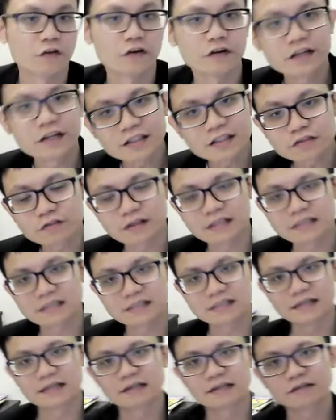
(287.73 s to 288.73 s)
this
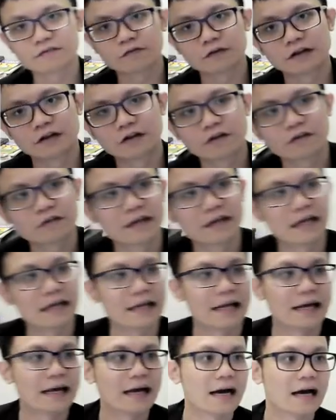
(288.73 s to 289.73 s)
question, we know that
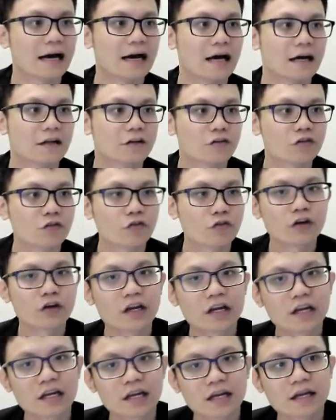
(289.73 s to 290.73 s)
there are
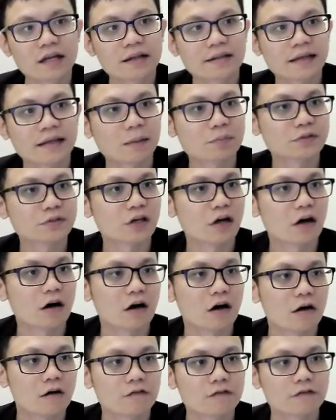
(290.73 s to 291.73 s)
three types
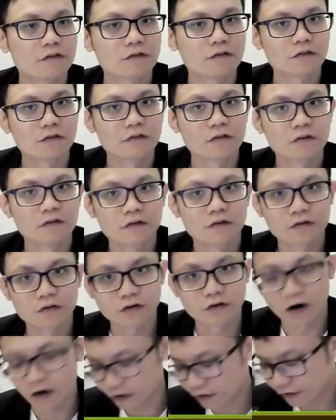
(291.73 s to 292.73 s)
of
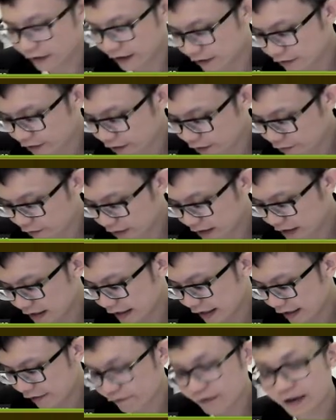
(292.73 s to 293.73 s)
rock, correct or not?
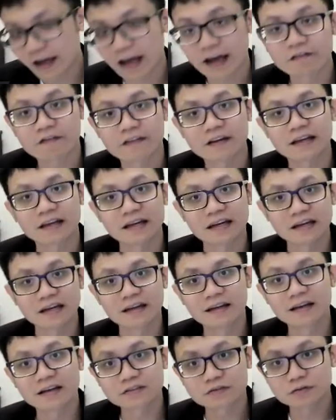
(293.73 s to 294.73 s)
We have
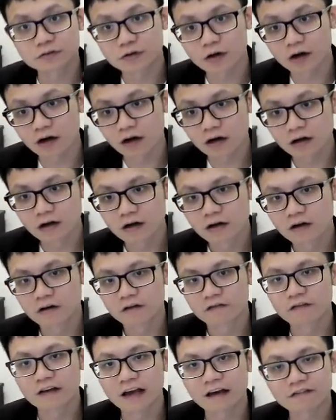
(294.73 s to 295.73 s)
igneous rock,
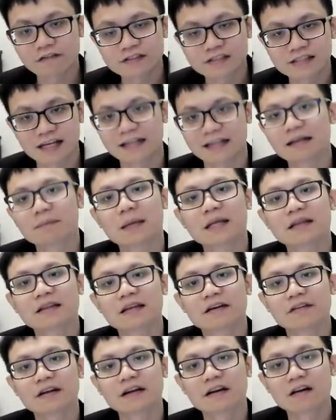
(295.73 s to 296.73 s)
we have
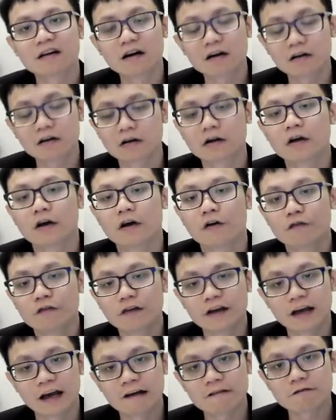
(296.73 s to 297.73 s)
sedimentary rock, we
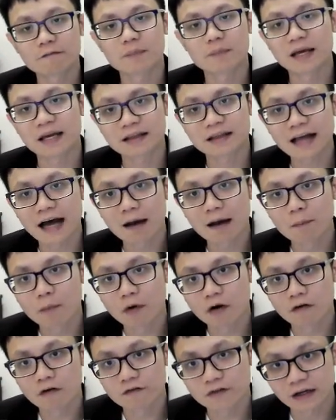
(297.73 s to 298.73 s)
have
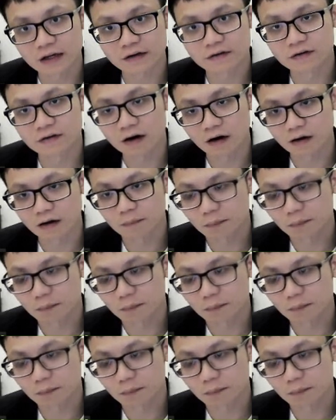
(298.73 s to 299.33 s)
metamorphic rock.